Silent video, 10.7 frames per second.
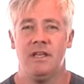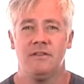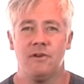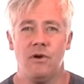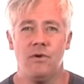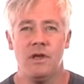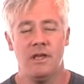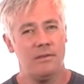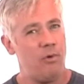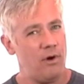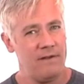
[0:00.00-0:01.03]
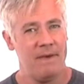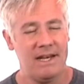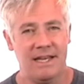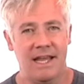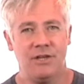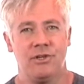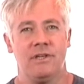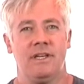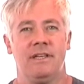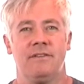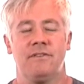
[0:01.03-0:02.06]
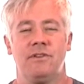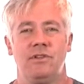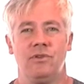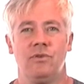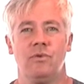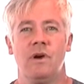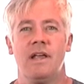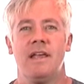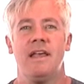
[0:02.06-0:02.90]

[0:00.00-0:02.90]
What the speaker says: So, point of meditation is to